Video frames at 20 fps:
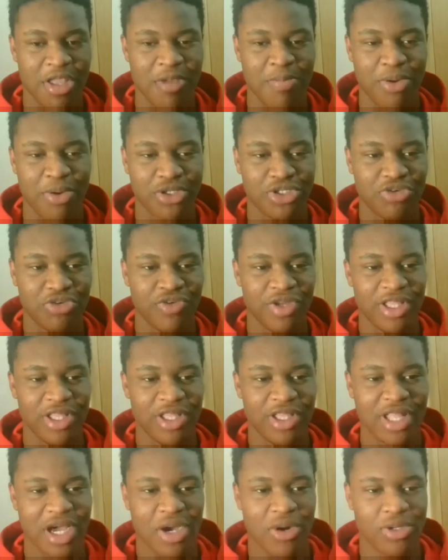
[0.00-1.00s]
books you're
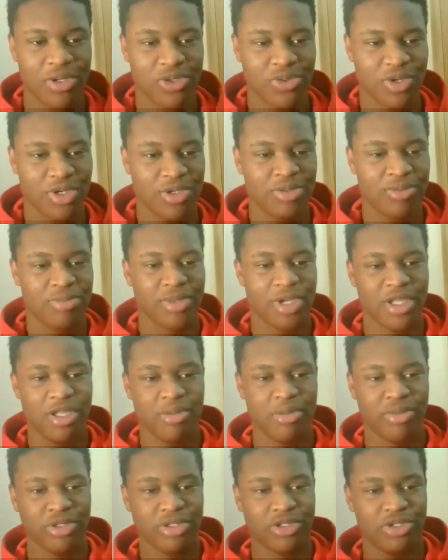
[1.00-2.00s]
reading now as well? Any
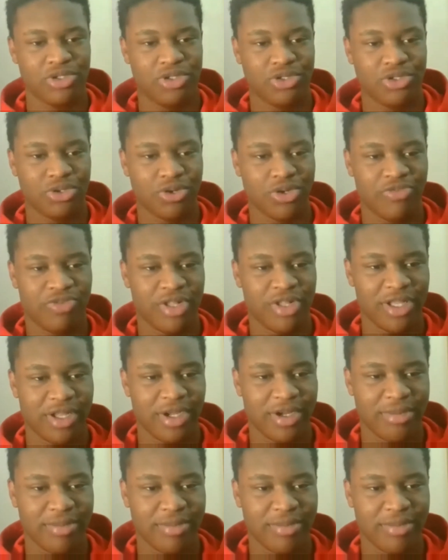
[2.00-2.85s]
books or anything like that?